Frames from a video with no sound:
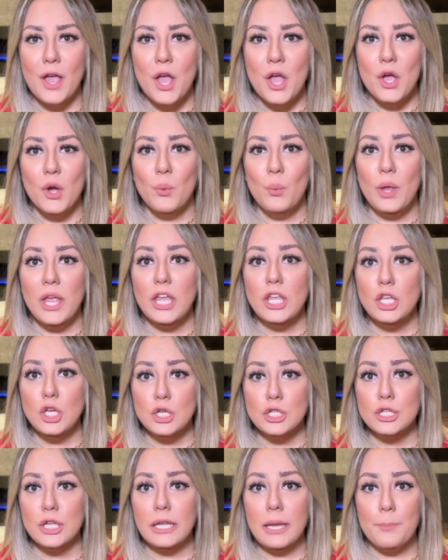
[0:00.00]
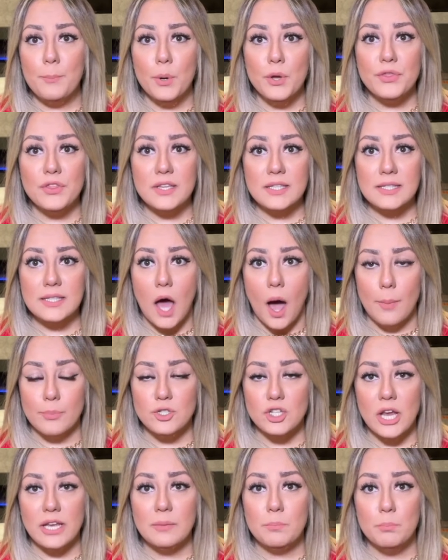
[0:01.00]
We usually put the
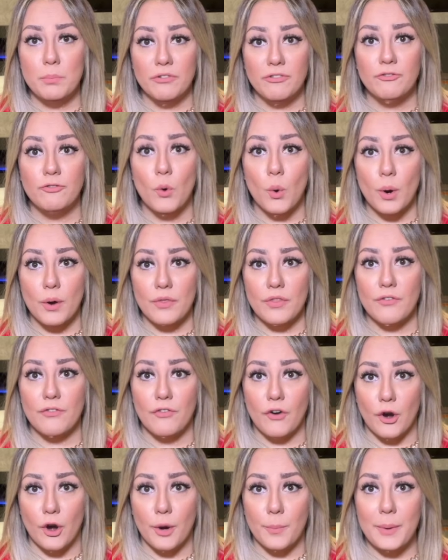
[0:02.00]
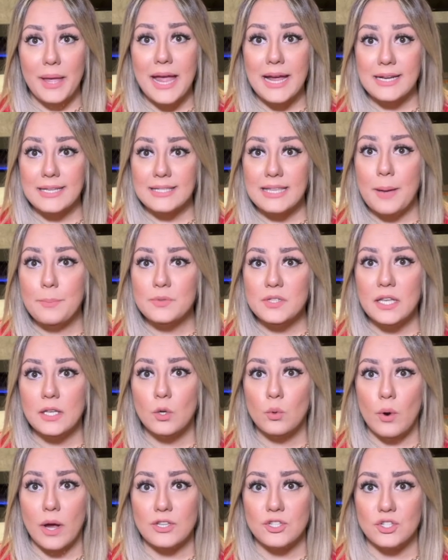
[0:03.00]
subject before the verb, except in
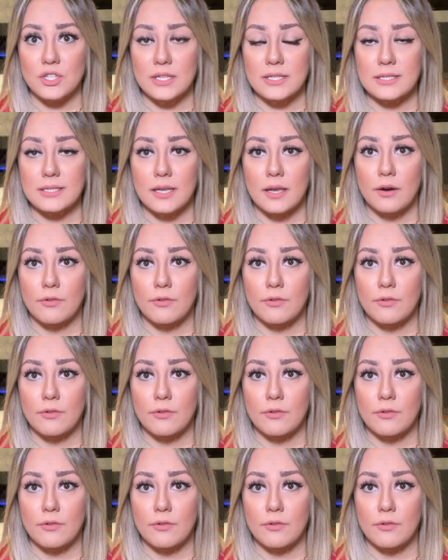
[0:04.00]
questions.